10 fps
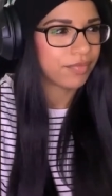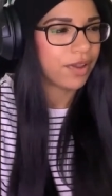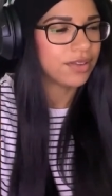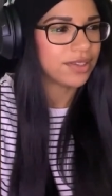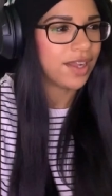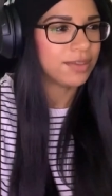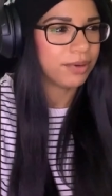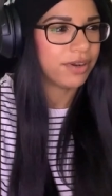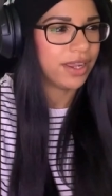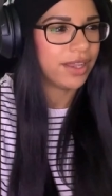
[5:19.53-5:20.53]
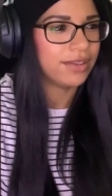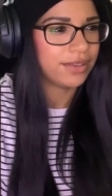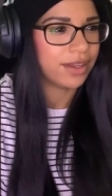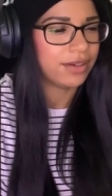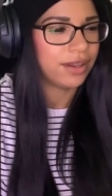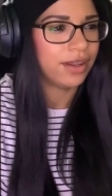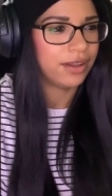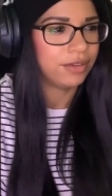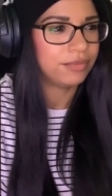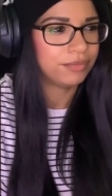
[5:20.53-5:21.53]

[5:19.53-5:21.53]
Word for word: Oh, so that's where it is then, yeah.